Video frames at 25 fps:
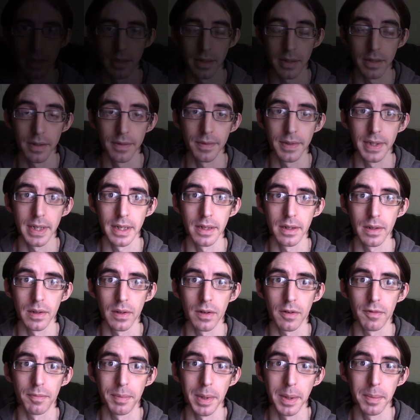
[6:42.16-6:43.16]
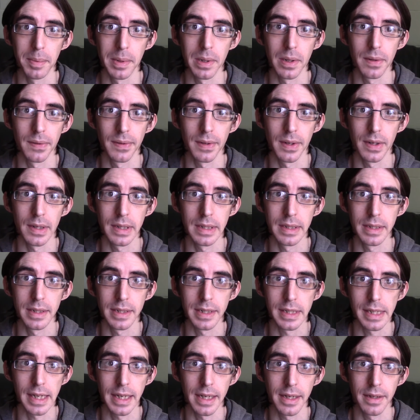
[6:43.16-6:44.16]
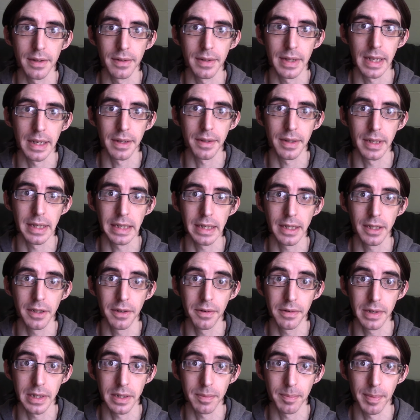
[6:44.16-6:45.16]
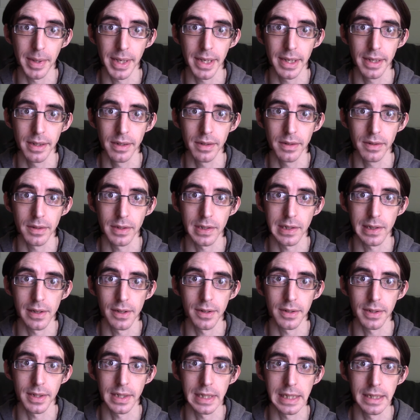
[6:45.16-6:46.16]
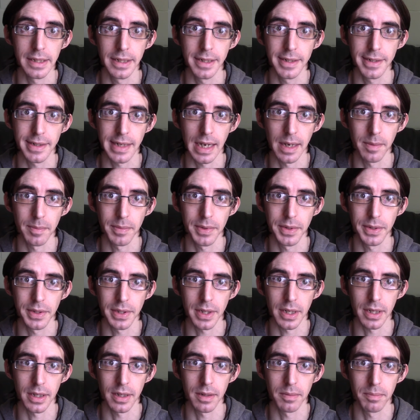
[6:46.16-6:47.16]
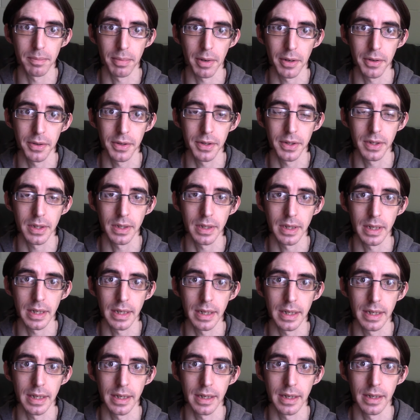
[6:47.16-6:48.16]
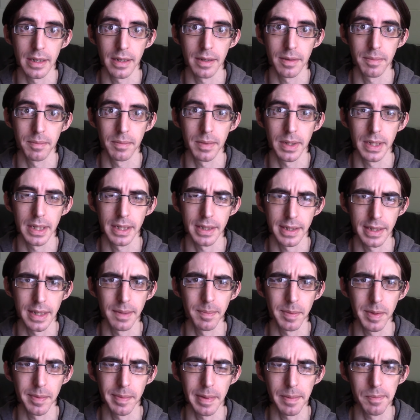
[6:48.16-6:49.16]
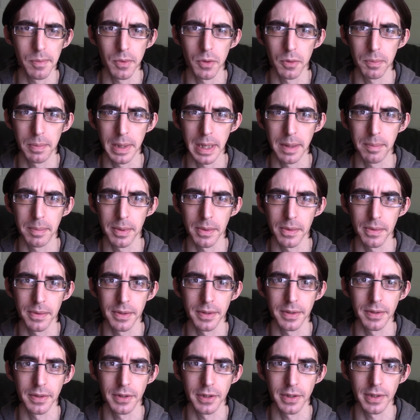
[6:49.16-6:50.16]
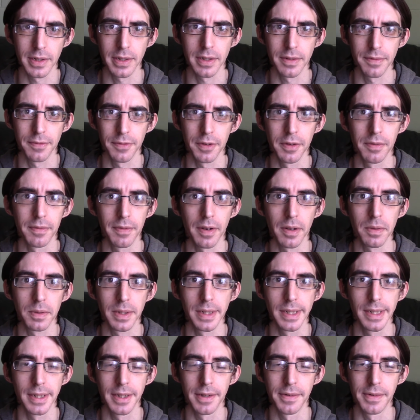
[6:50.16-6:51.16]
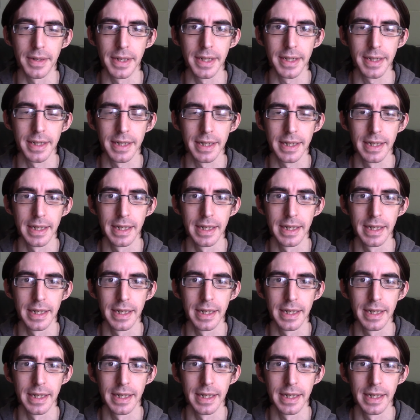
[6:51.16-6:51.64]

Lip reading: So I've seen a lot of people online saying that the USB slots in these cameras are broken. And it seemed to be more people than just a few faulty units.